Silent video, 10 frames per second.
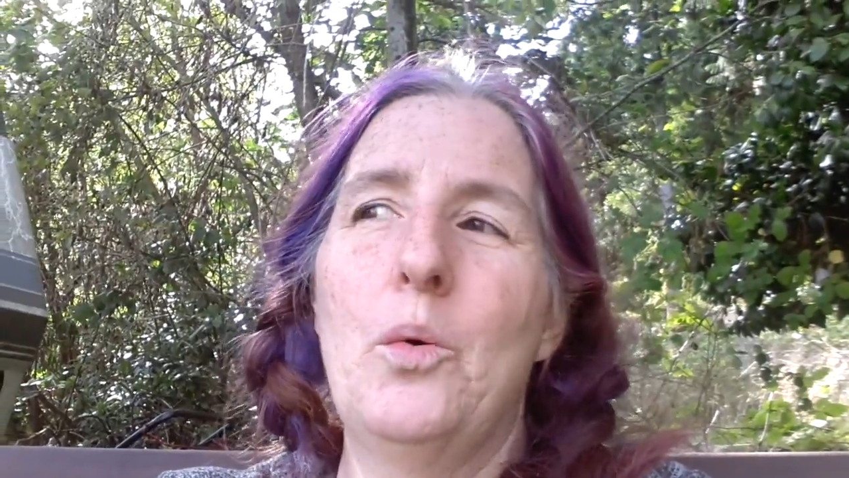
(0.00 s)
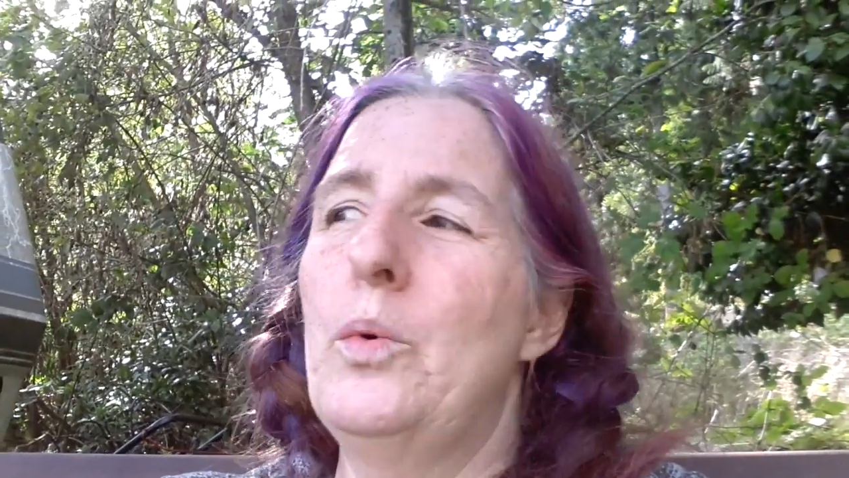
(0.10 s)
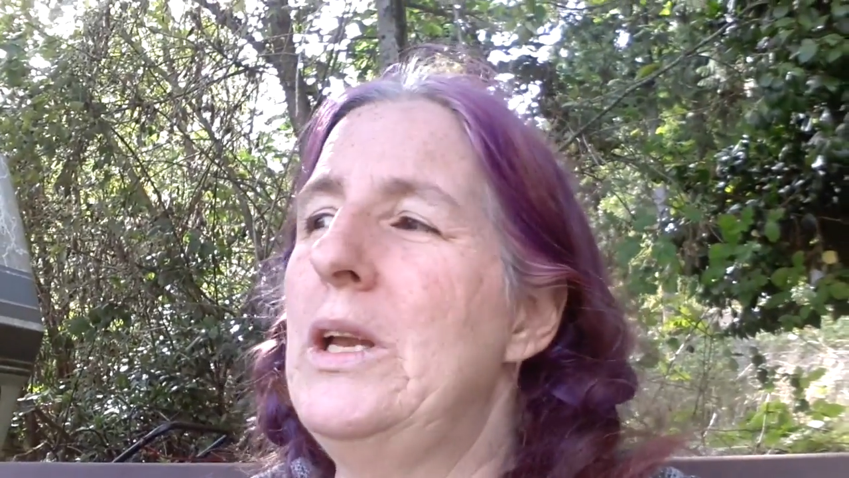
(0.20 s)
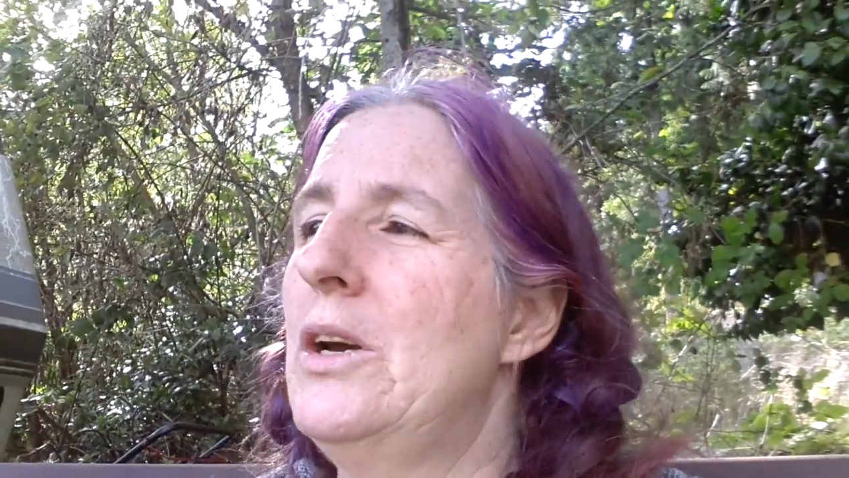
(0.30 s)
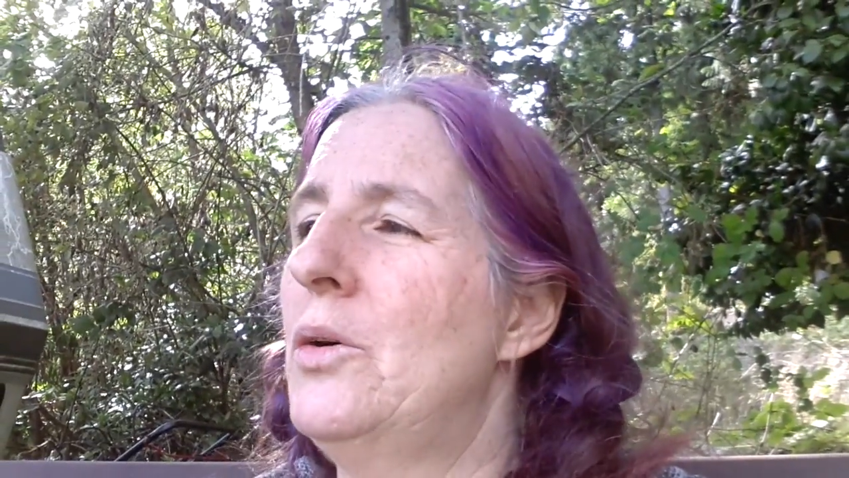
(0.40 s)

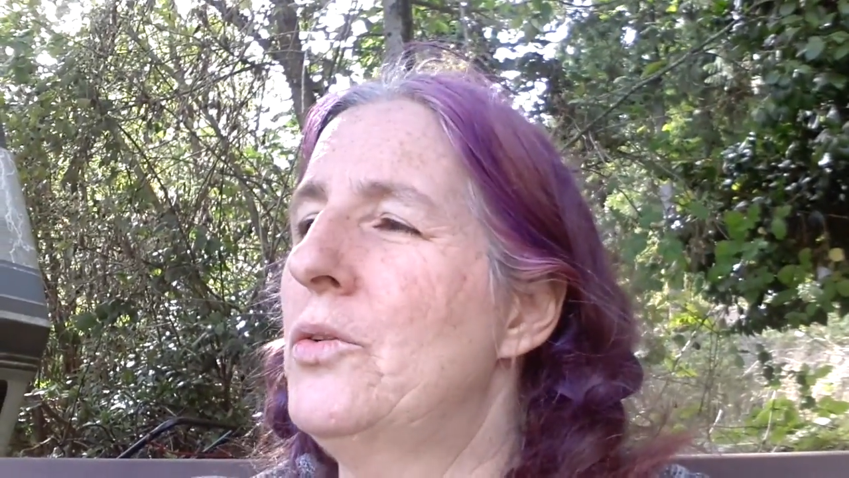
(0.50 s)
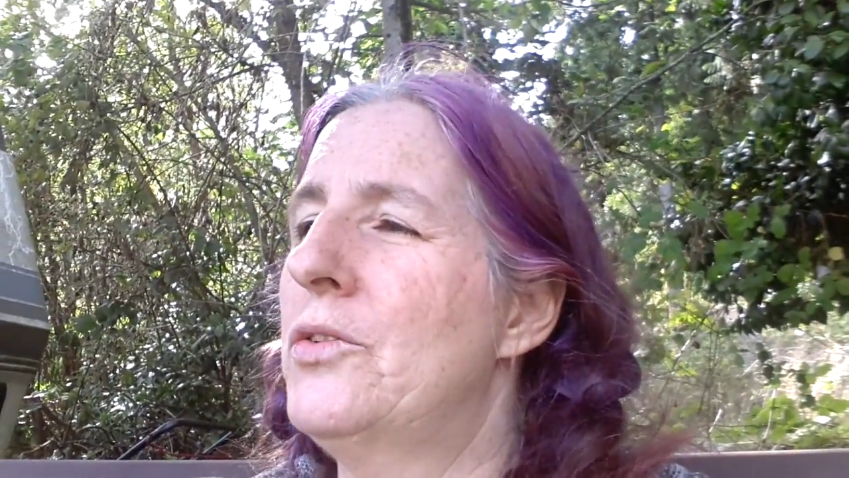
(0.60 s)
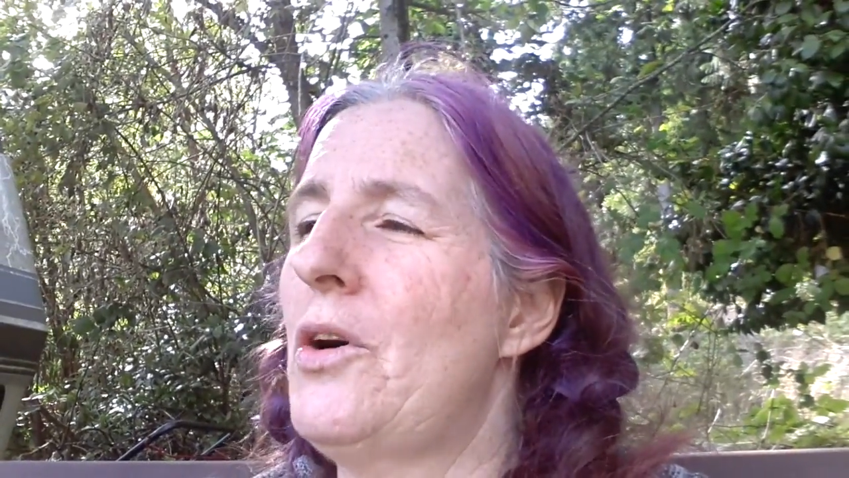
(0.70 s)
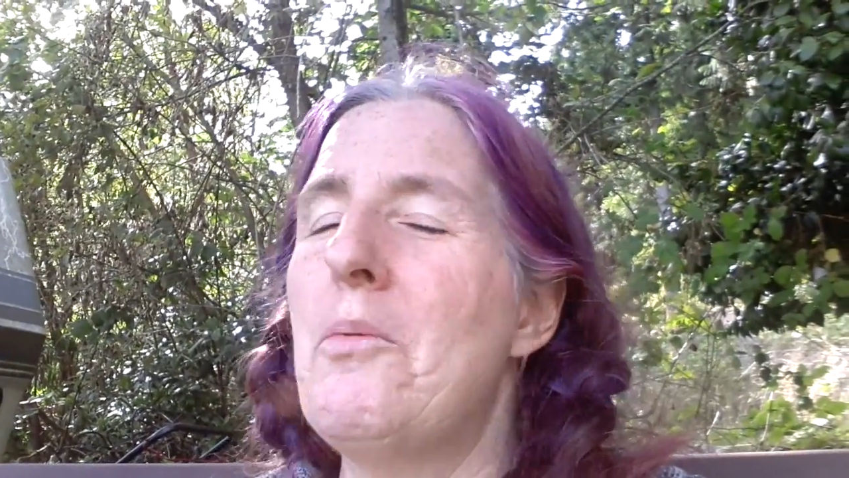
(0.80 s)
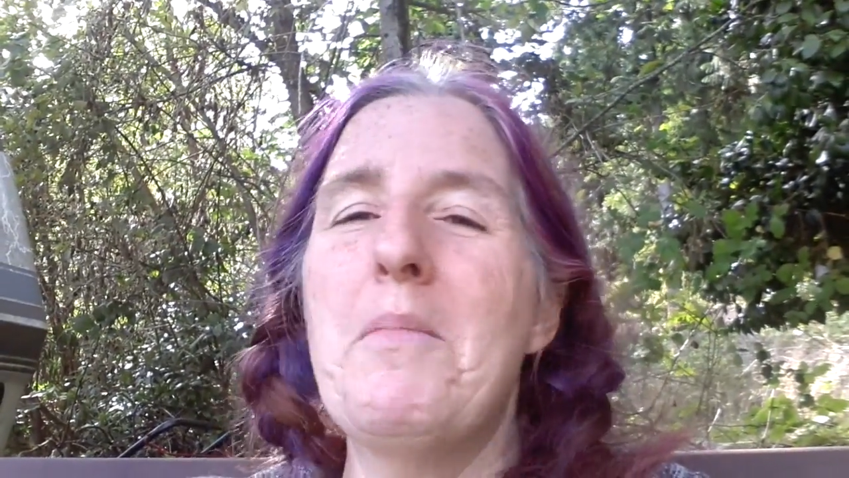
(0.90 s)
we know
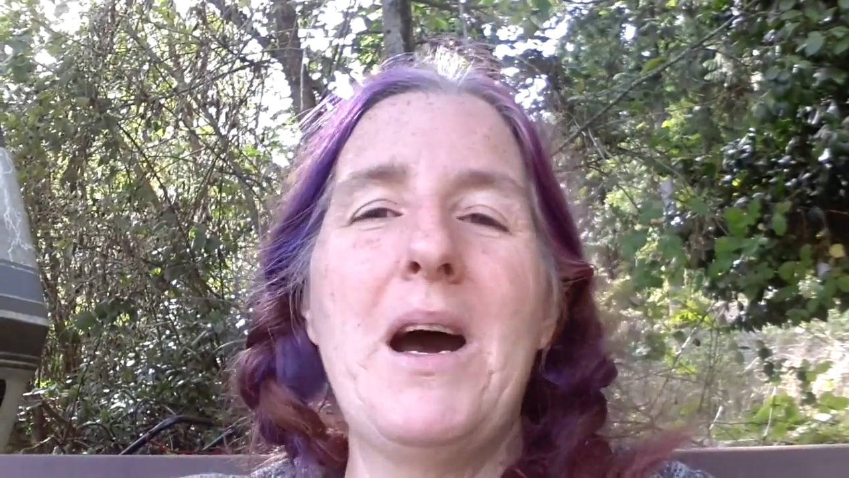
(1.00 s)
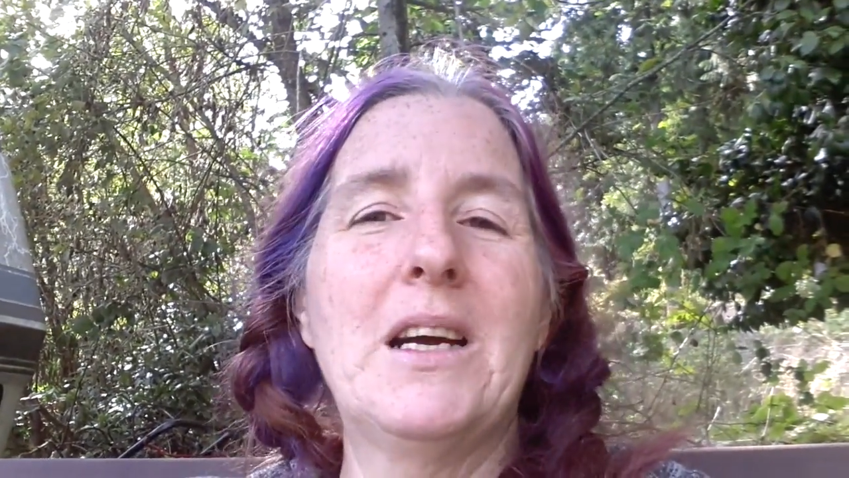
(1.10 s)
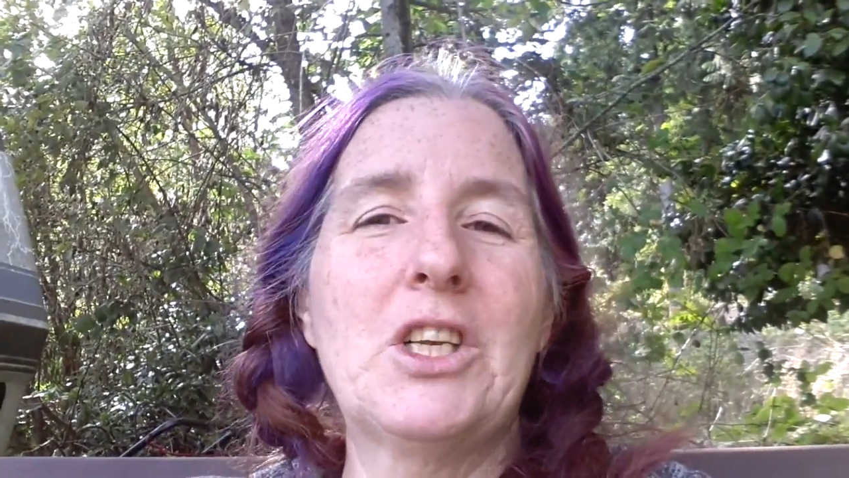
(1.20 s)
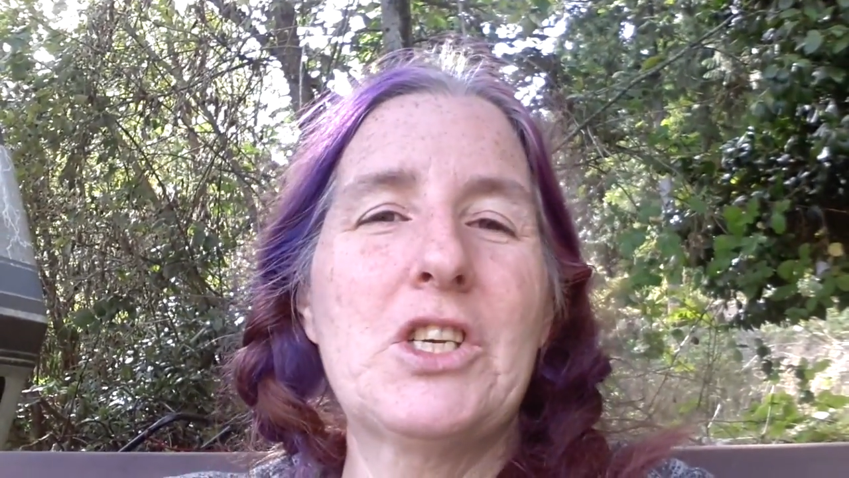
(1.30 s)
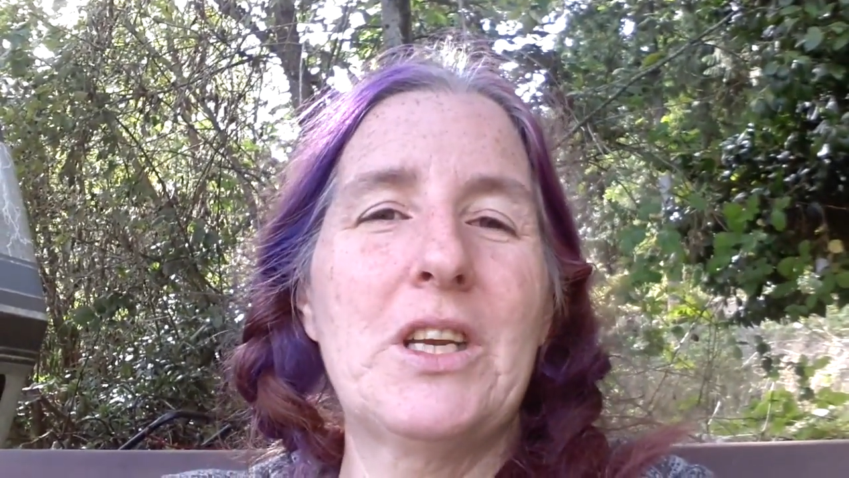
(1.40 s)
so
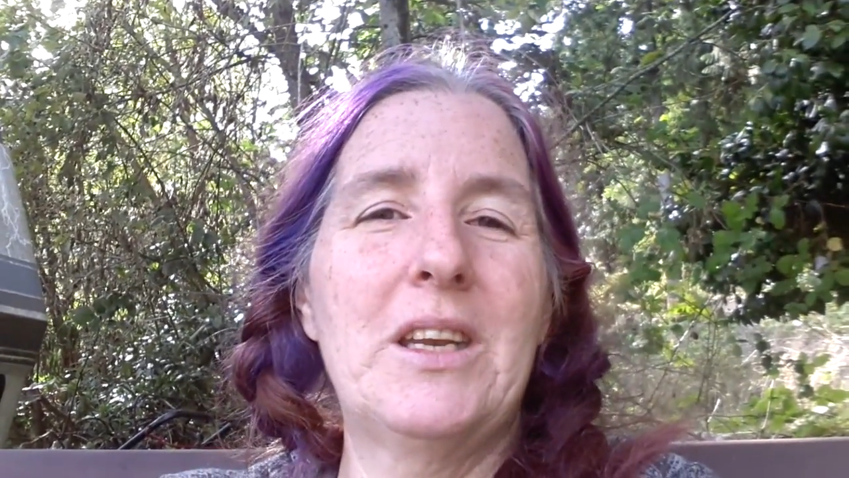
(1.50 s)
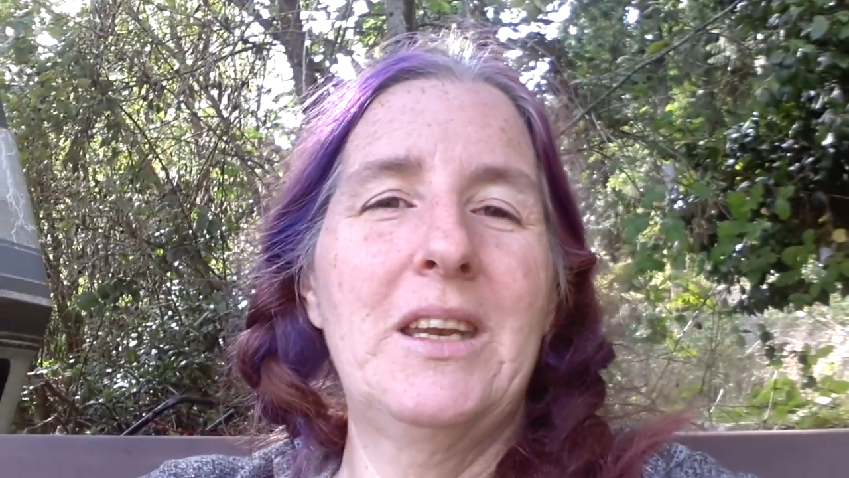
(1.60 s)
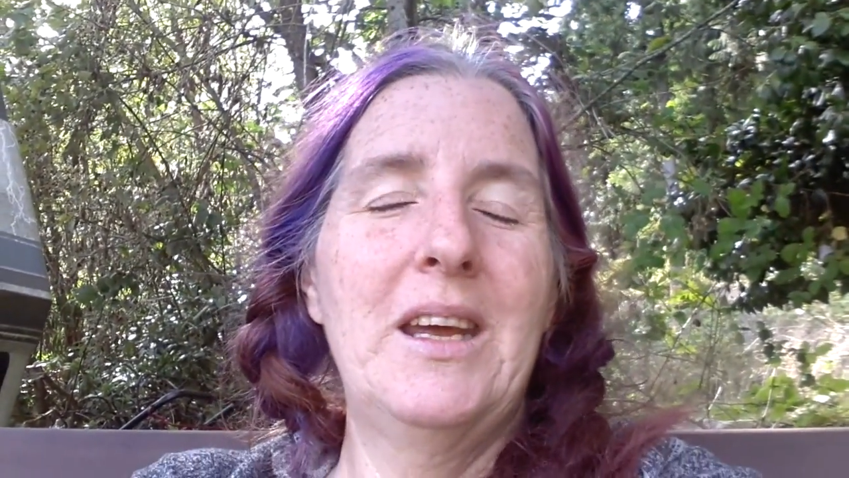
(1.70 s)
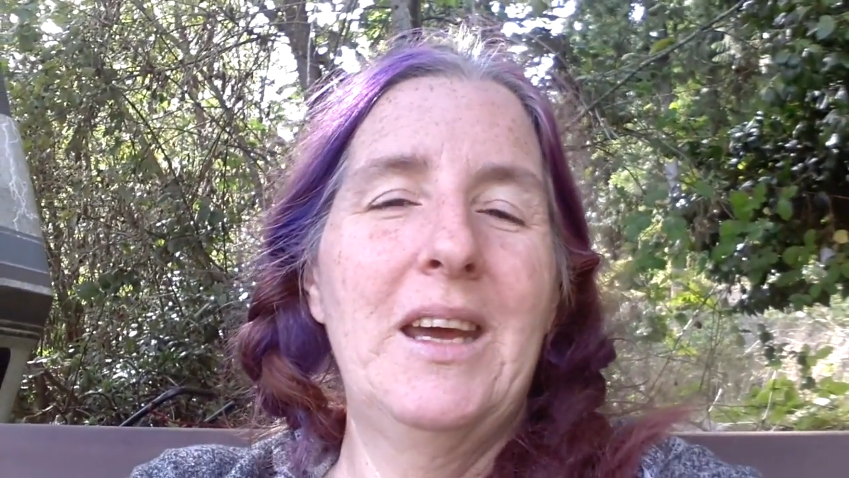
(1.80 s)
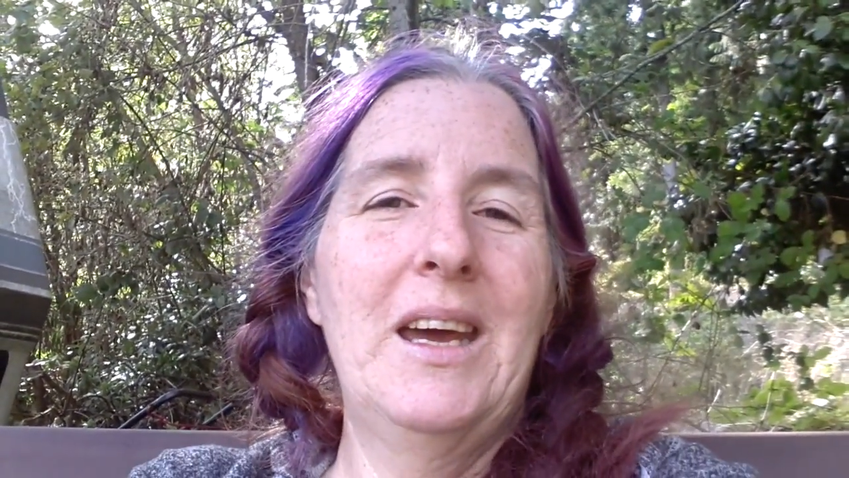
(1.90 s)
much, and